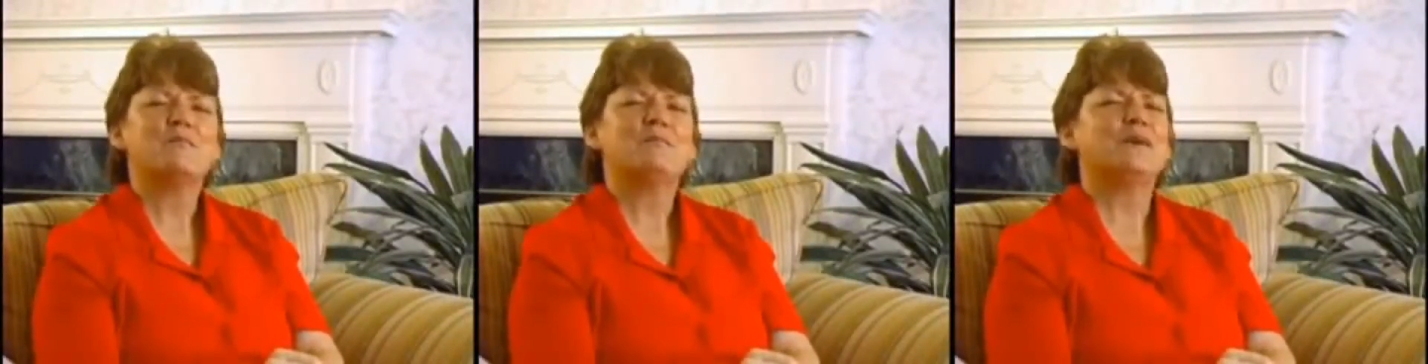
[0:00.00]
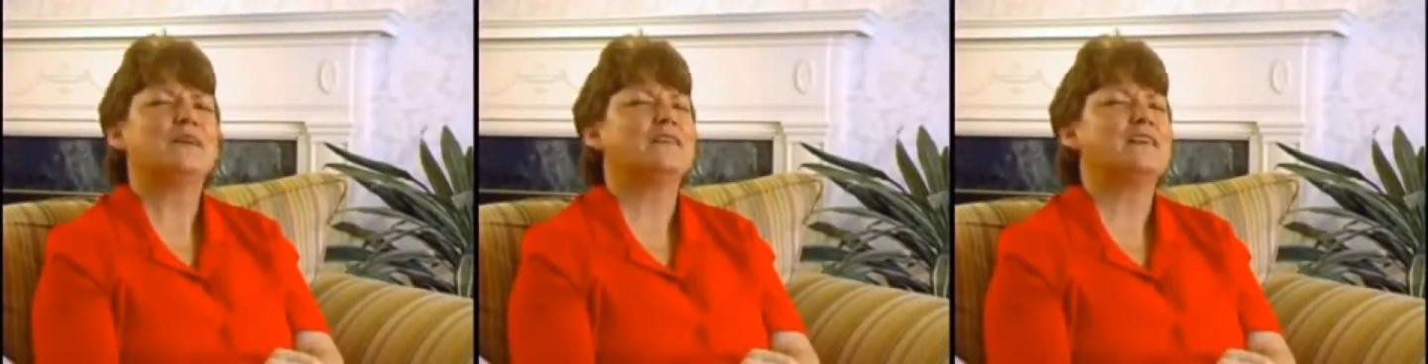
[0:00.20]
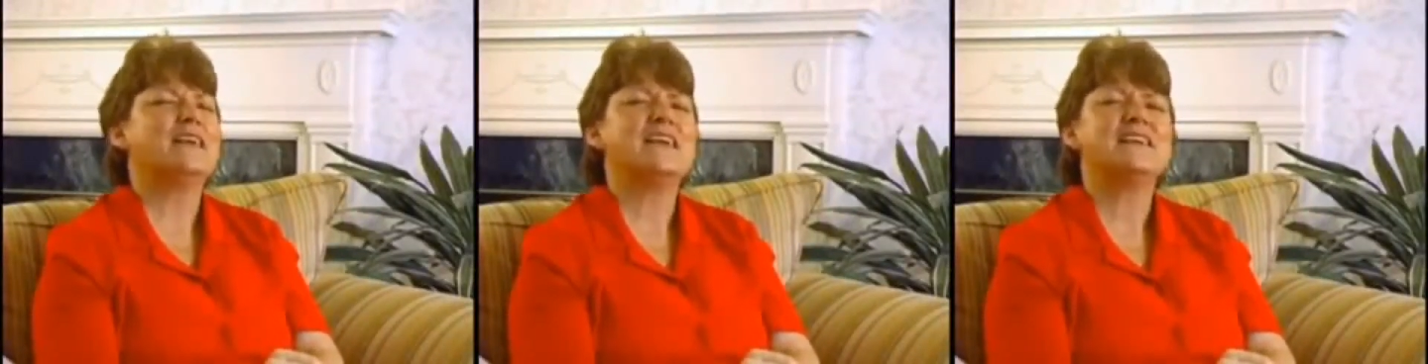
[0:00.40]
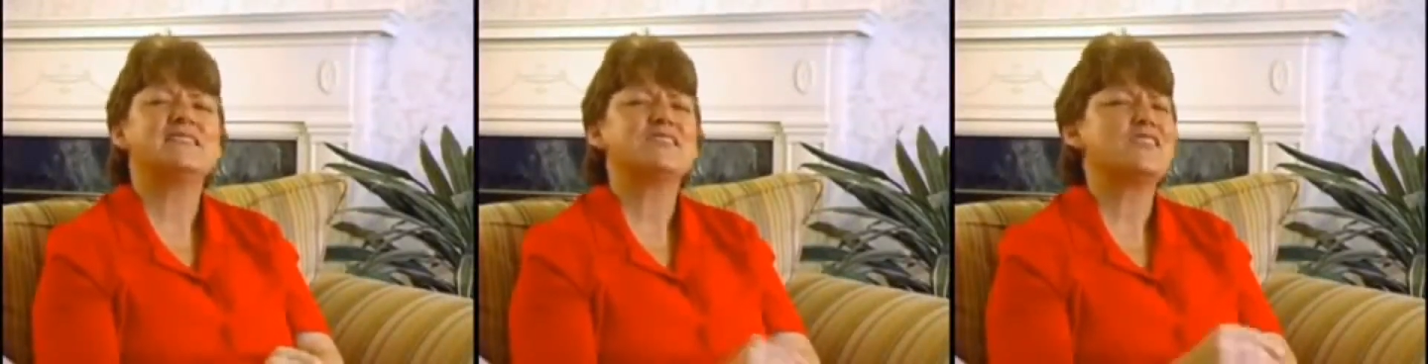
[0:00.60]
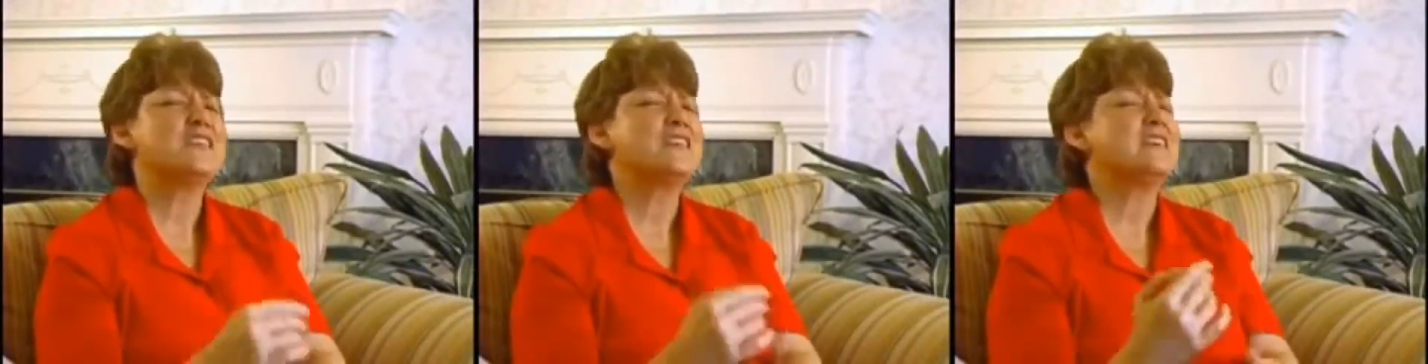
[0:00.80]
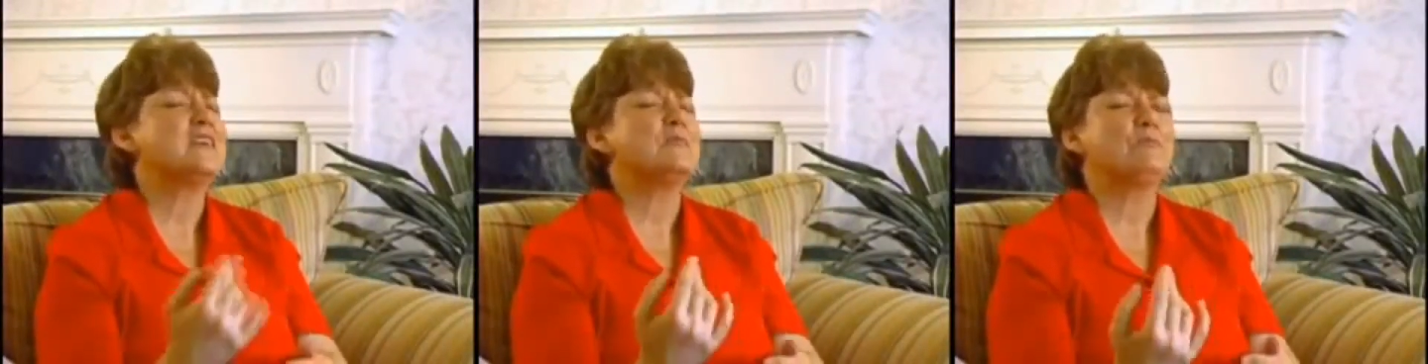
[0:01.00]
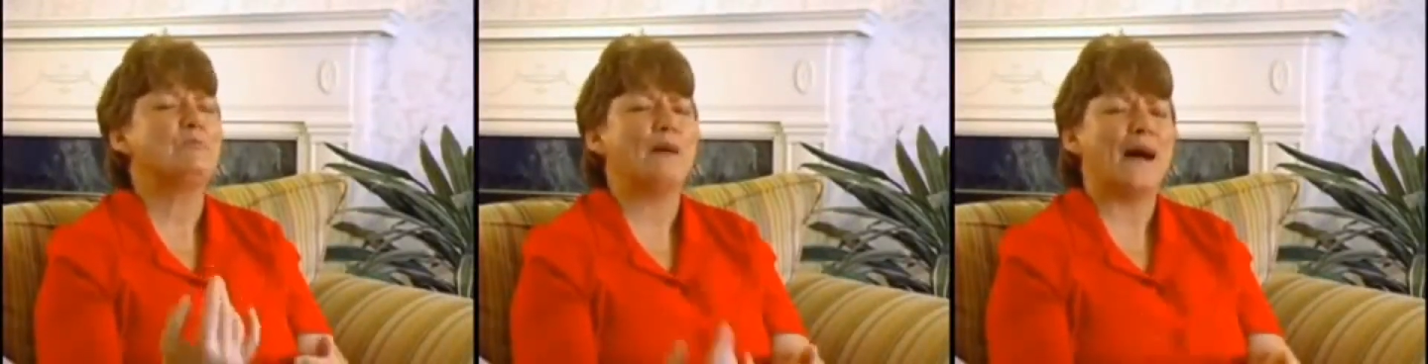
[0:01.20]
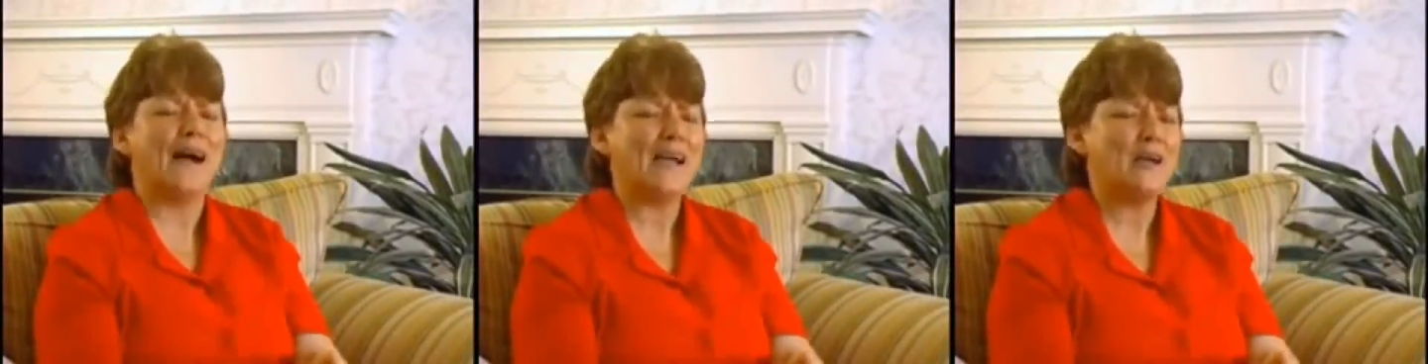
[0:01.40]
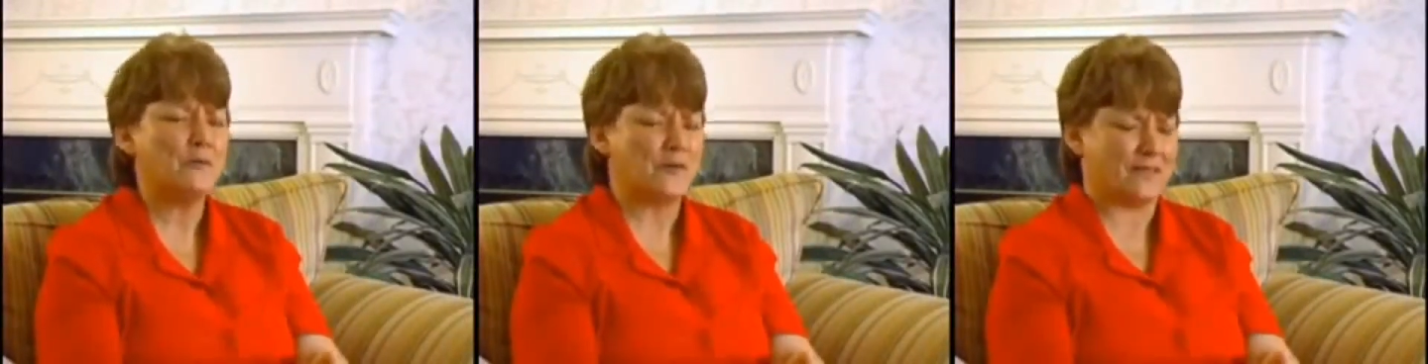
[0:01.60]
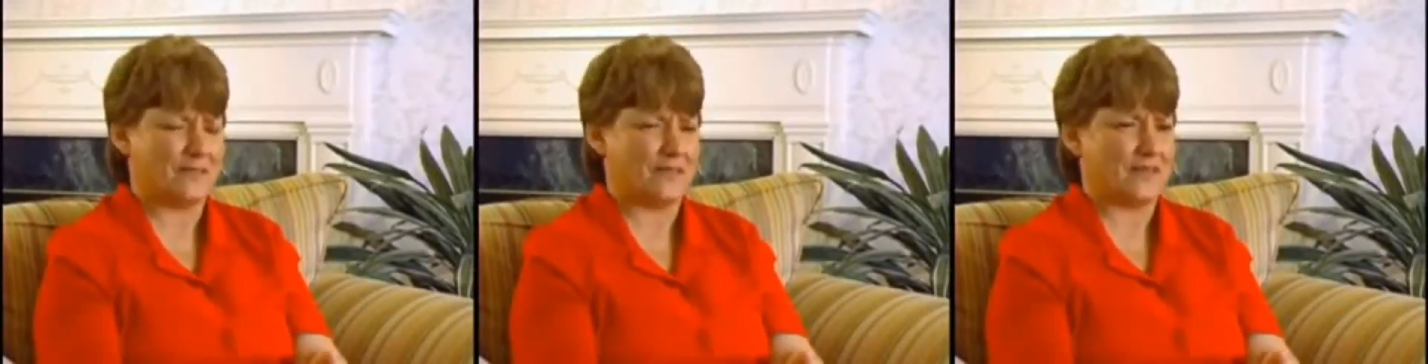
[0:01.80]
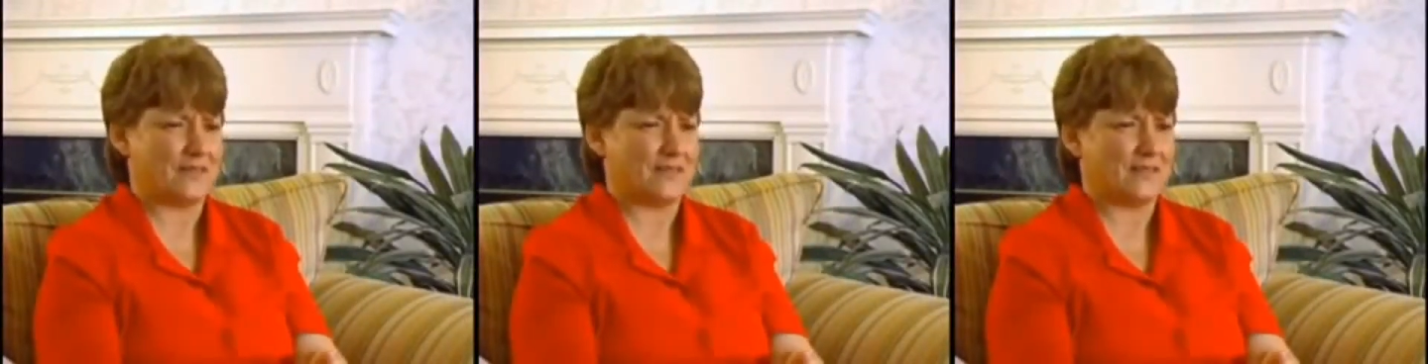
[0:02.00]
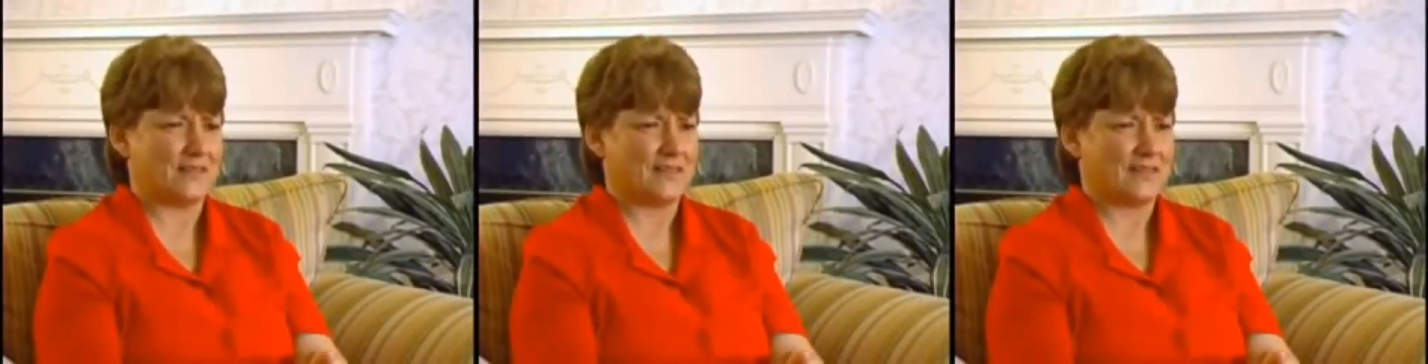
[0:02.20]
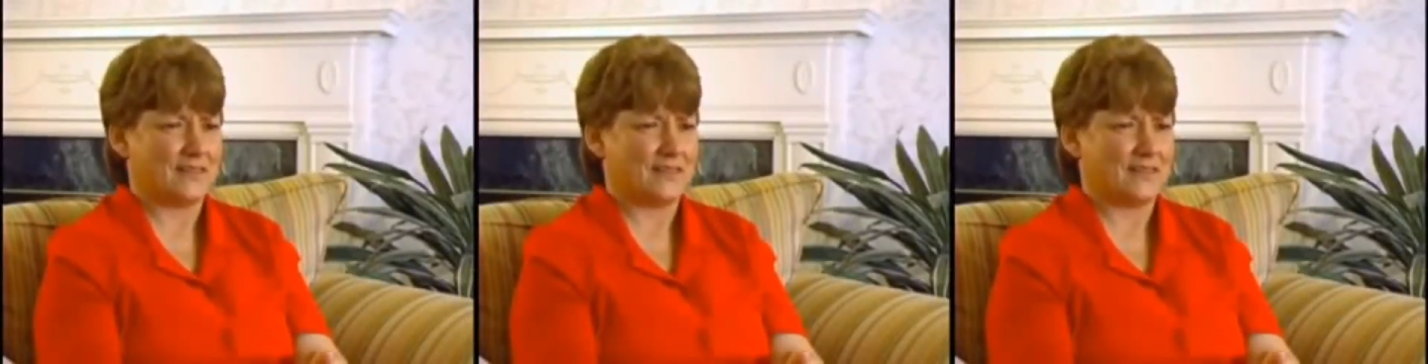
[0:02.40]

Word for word: but he's going to get by with it.